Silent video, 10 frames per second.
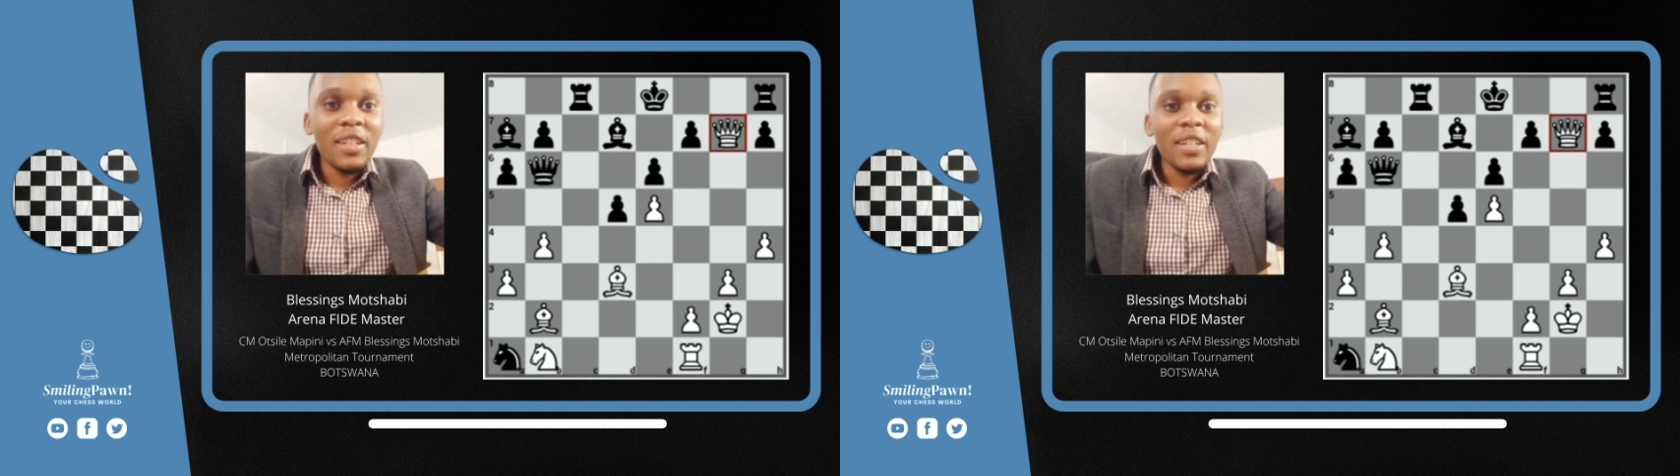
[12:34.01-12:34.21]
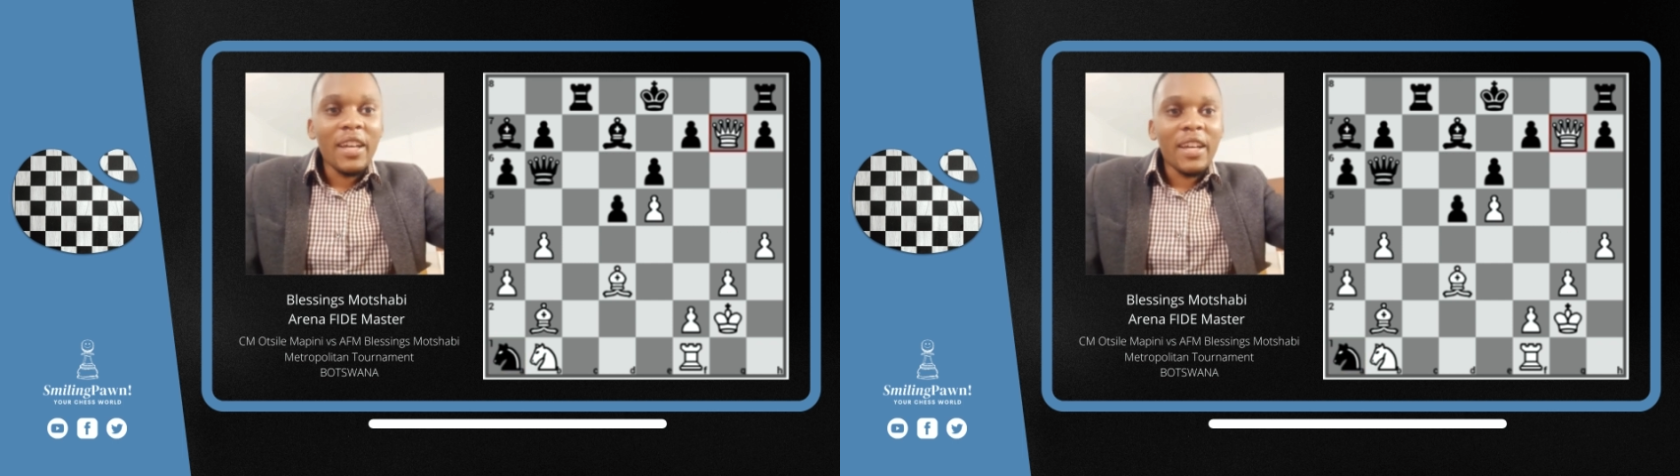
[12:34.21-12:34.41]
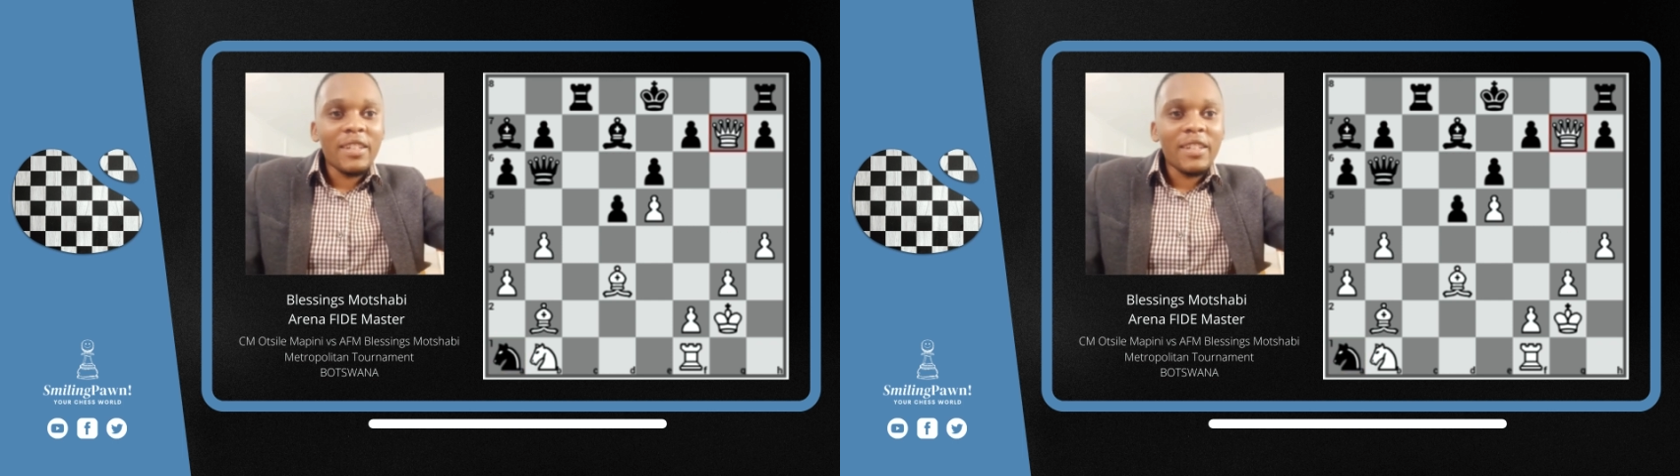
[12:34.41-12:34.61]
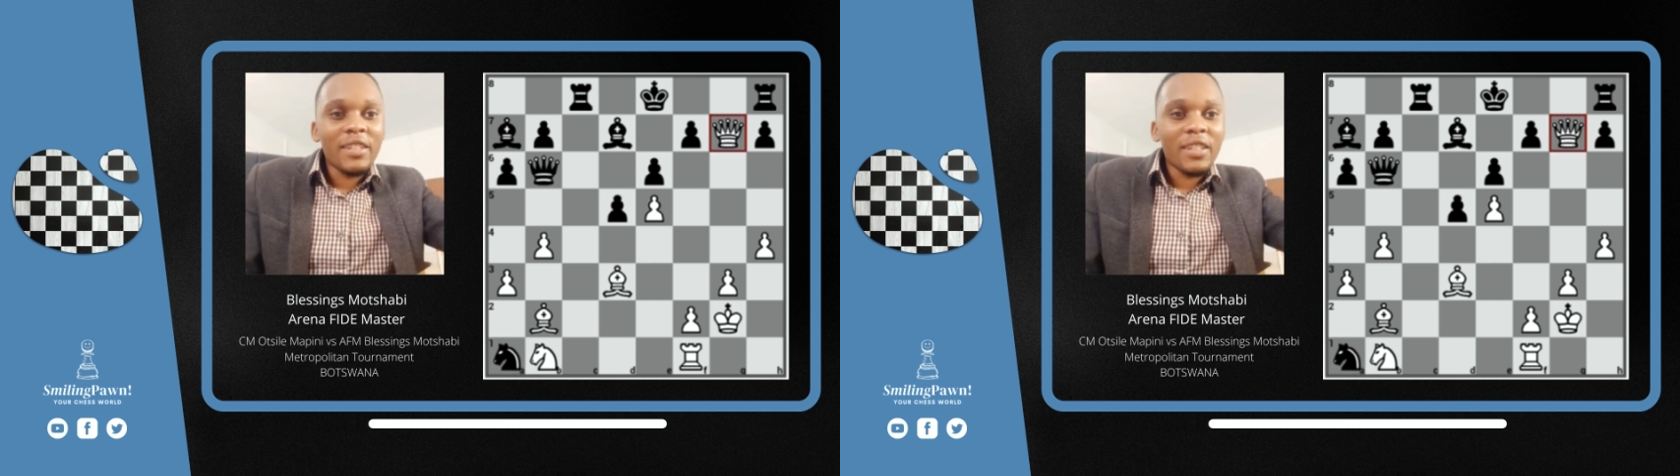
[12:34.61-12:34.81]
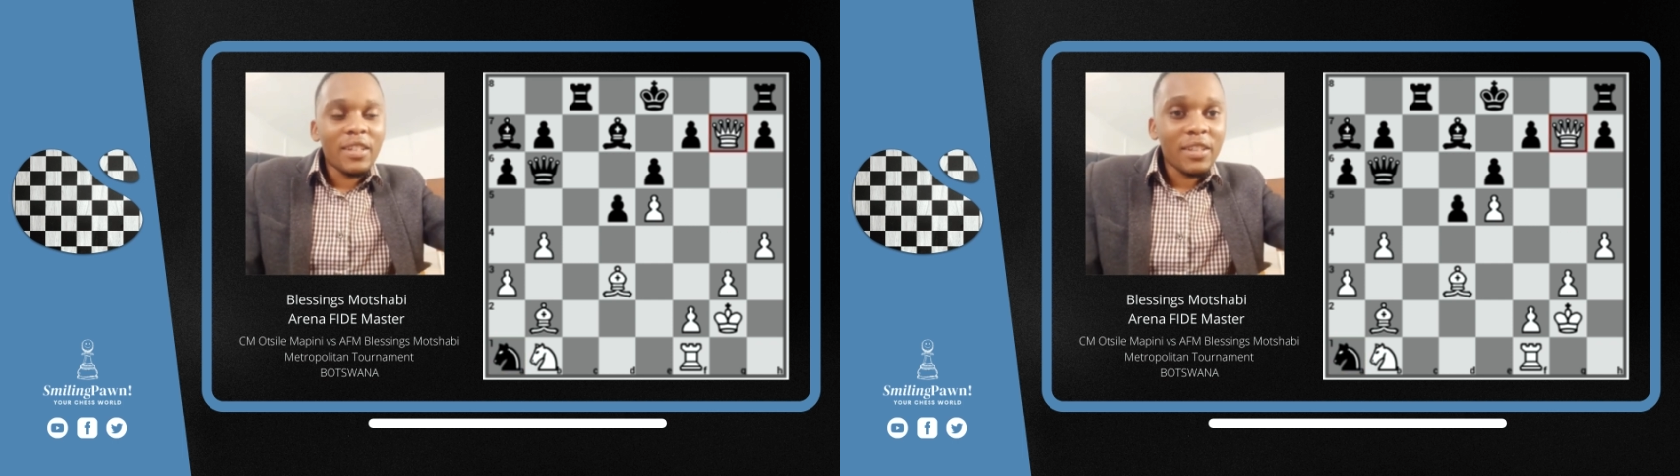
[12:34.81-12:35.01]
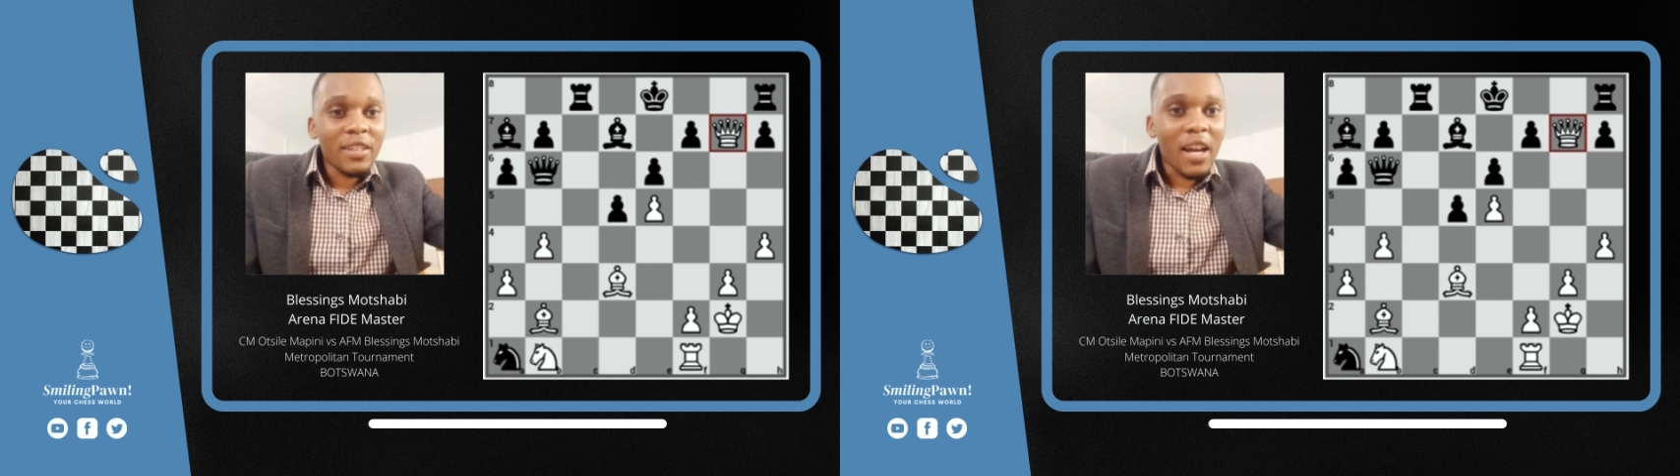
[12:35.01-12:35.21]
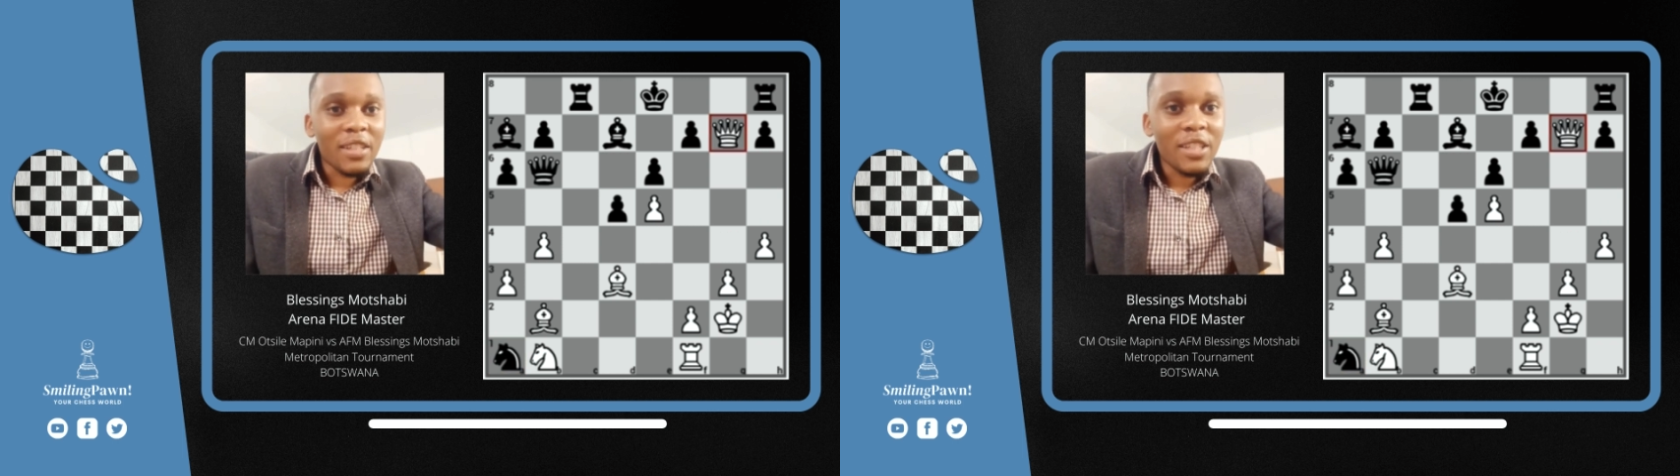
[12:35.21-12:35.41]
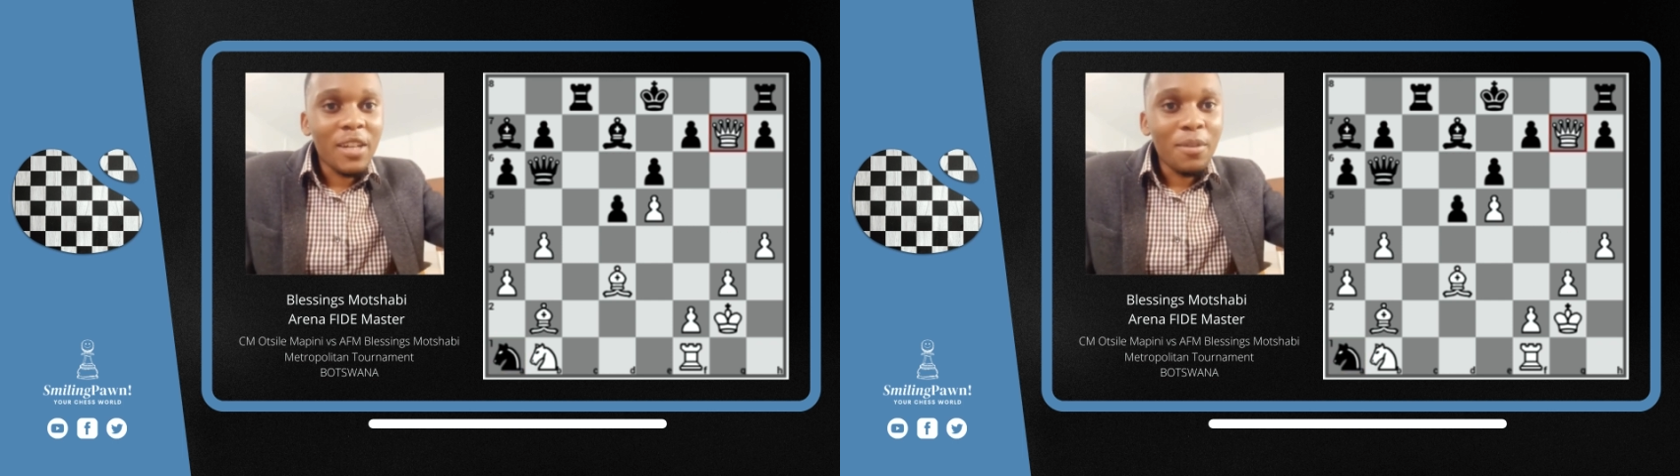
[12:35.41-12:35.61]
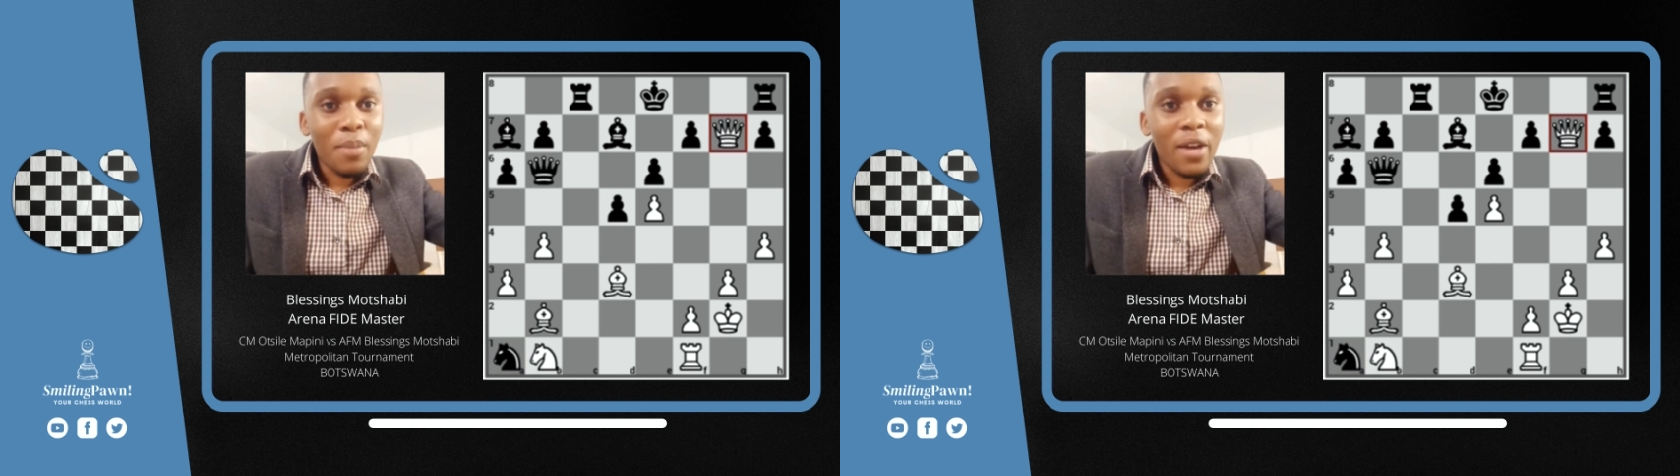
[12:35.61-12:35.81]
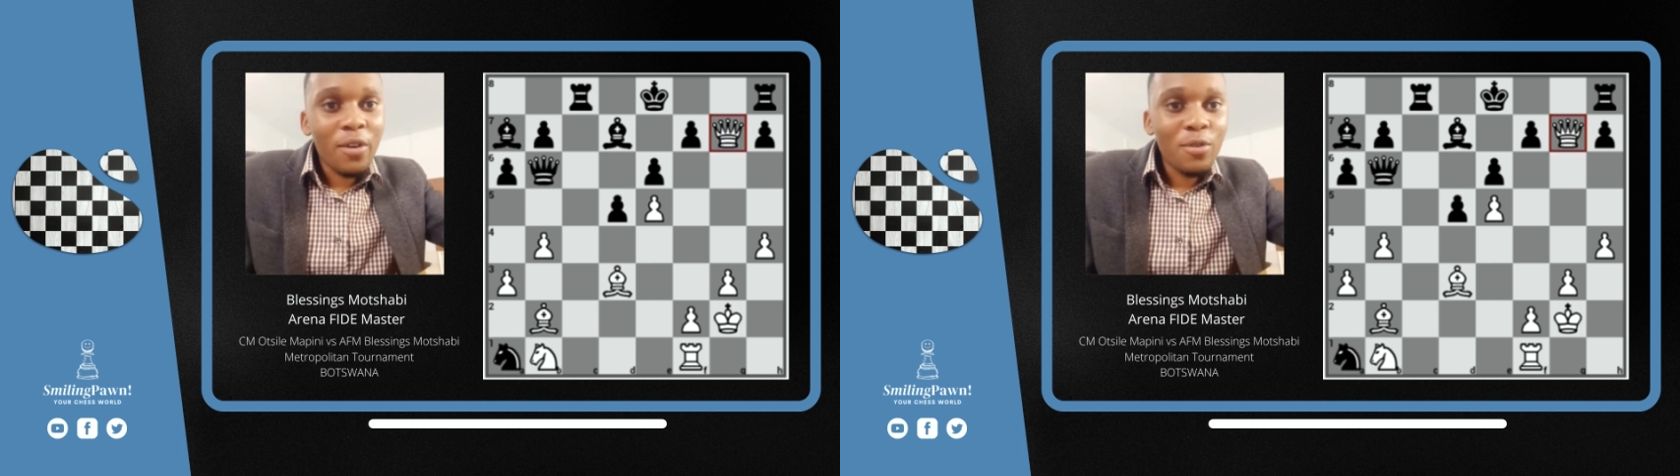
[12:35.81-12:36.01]
and attacking my
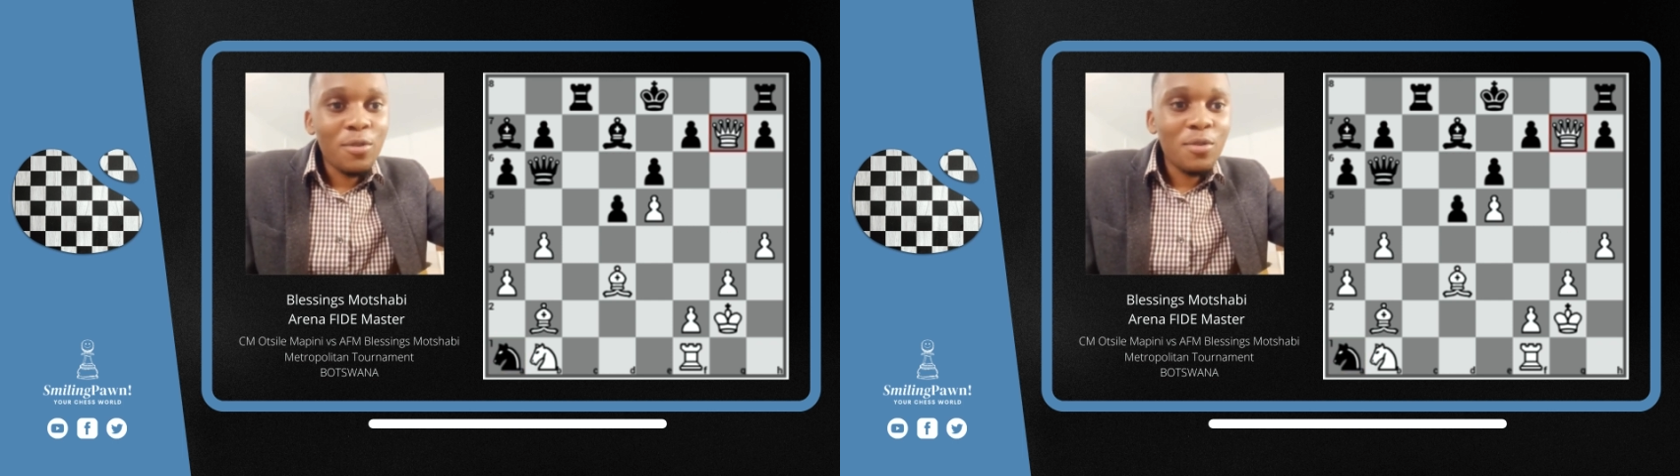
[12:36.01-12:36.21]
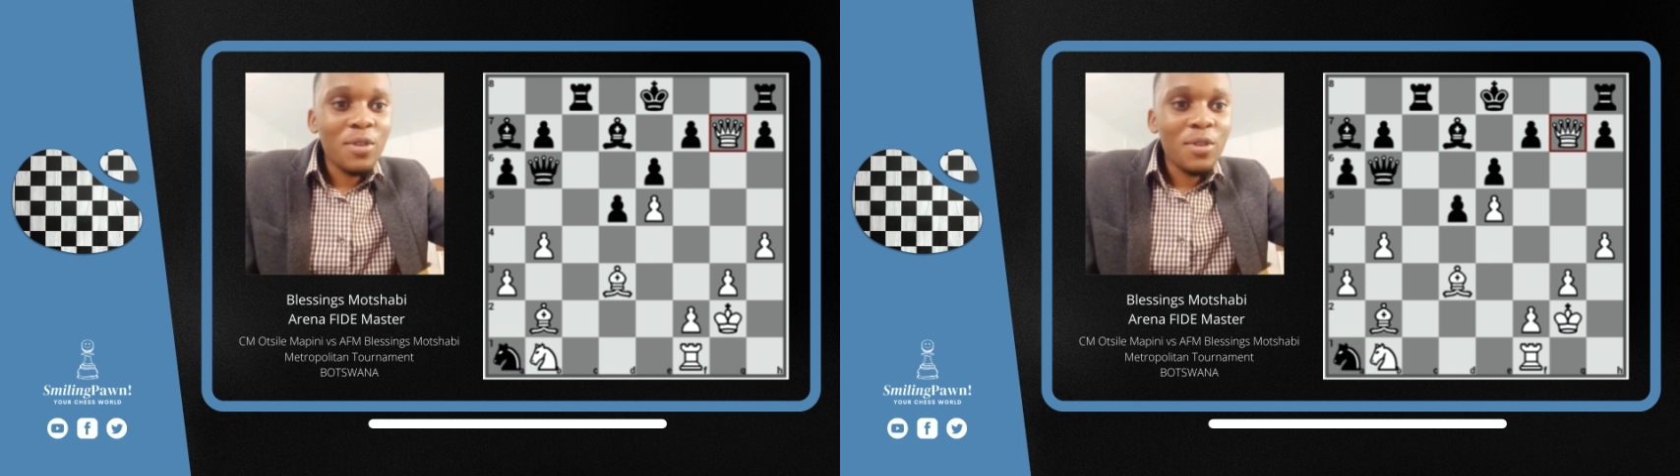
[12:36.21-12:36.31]
rook,